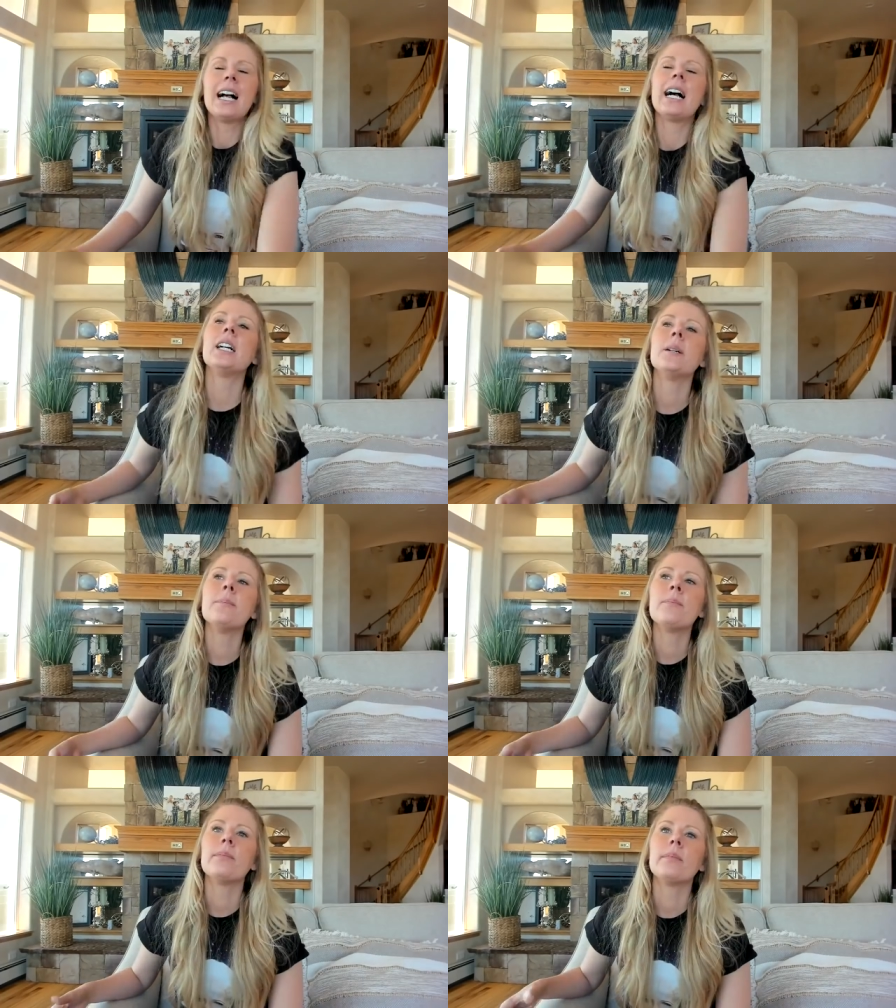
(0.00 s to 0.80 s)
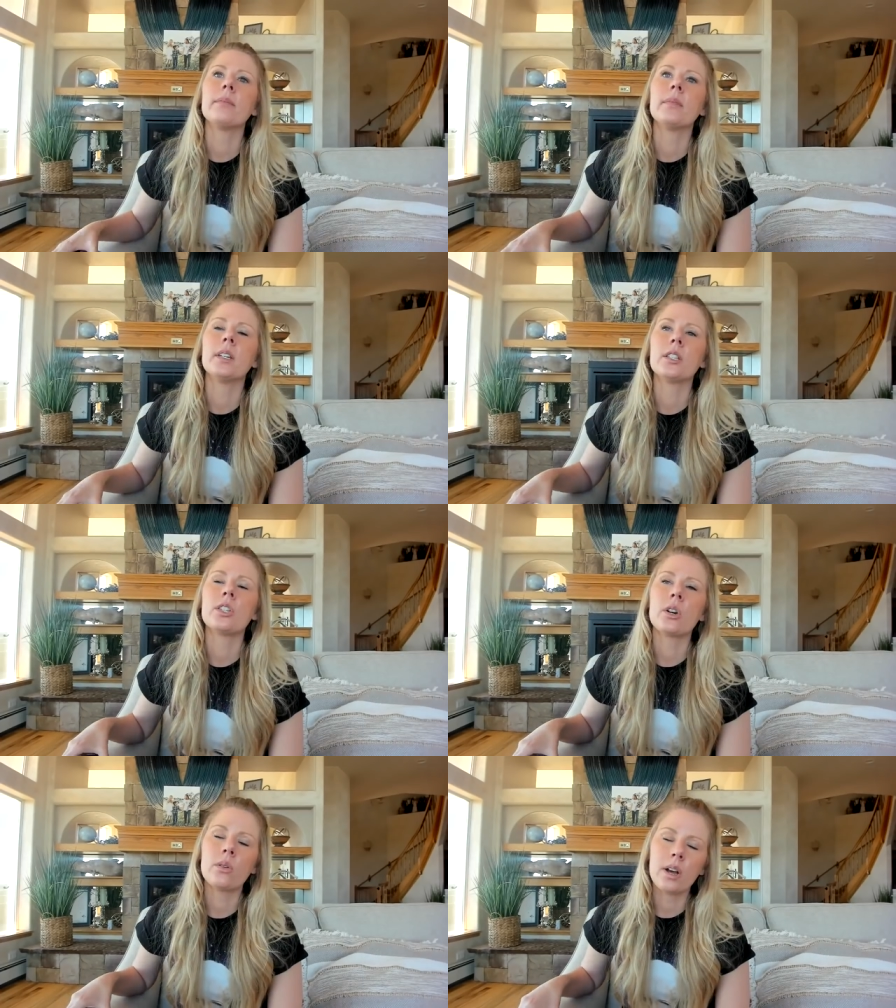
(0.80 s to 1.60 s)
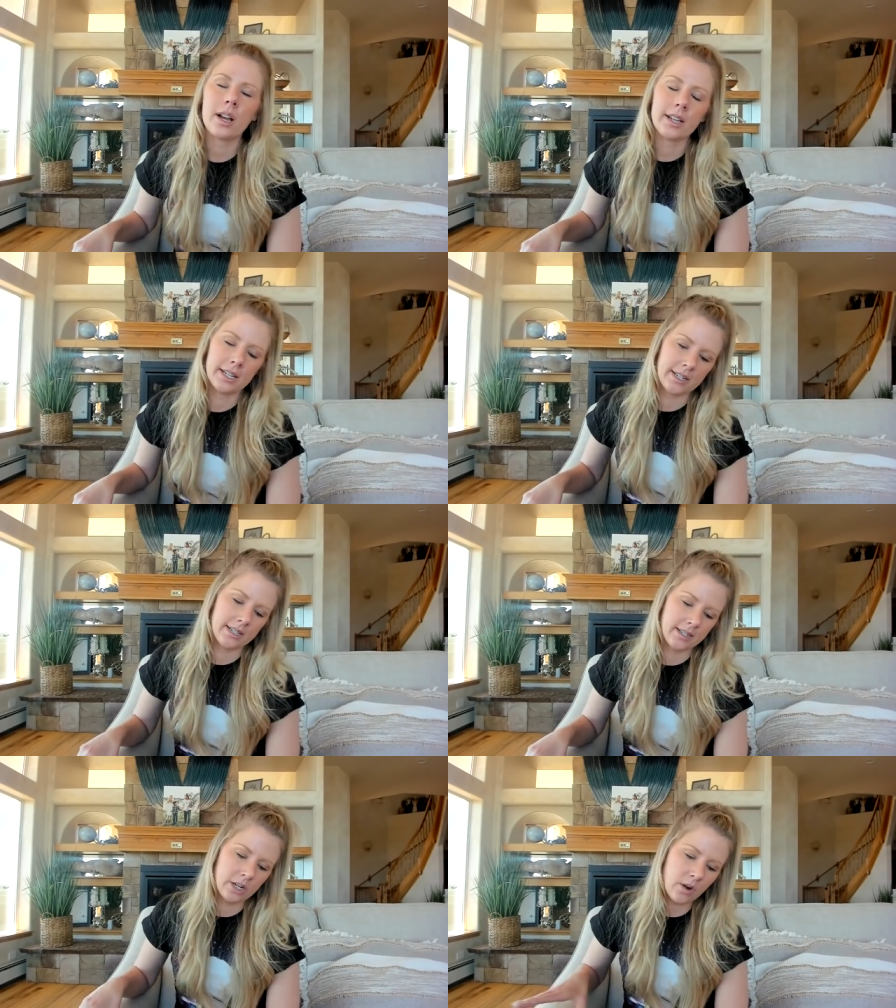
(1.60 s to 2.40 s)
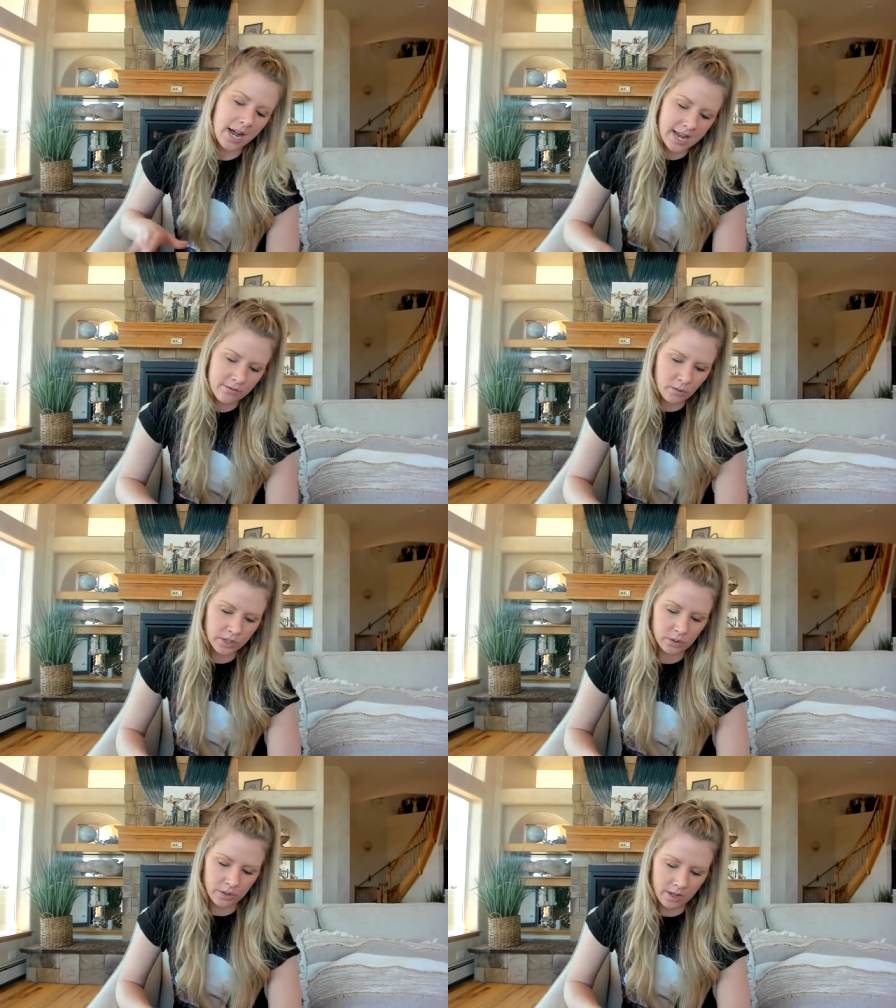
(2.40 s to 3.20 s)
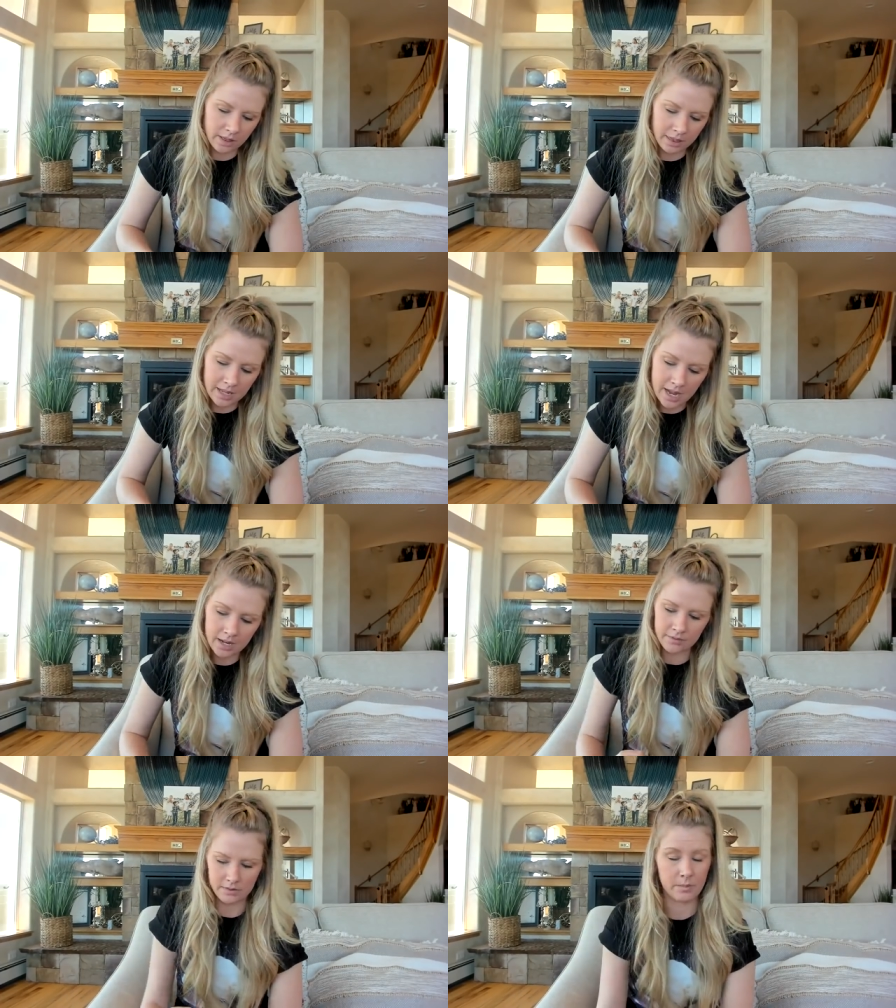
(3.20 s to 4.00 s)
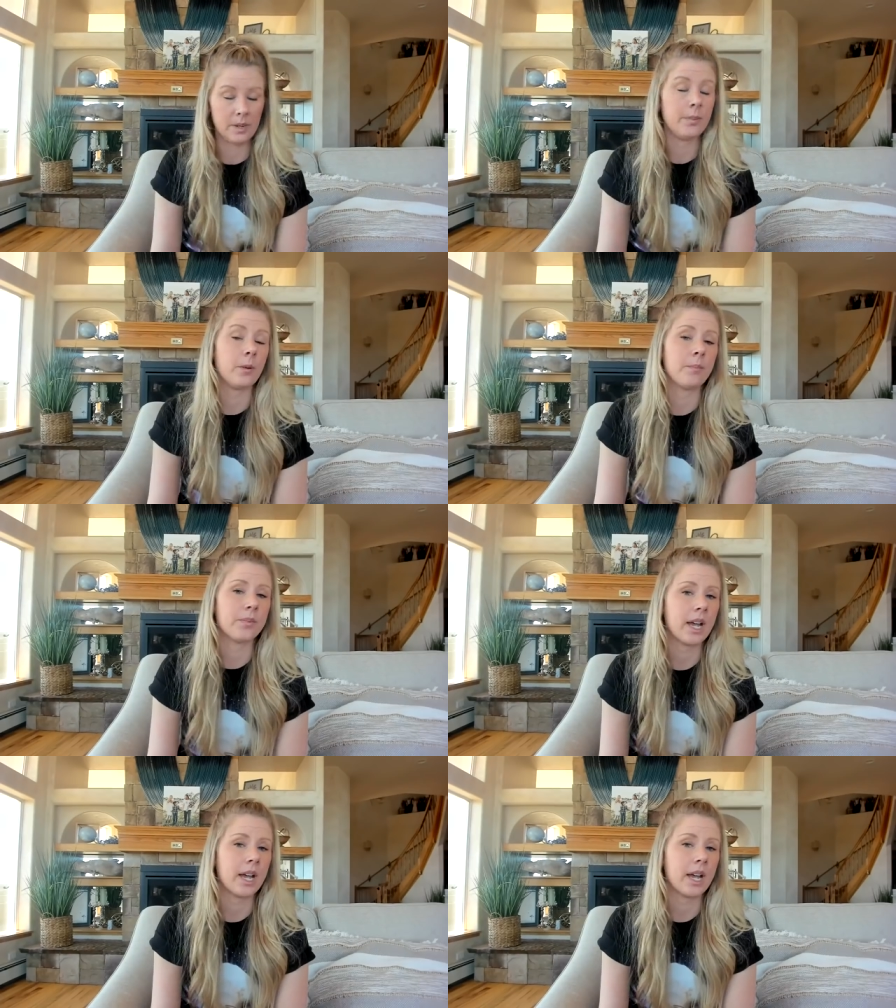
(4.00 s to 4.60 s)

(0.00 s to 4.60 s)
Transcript: Um, so, you know, I have worked with a lot of different people.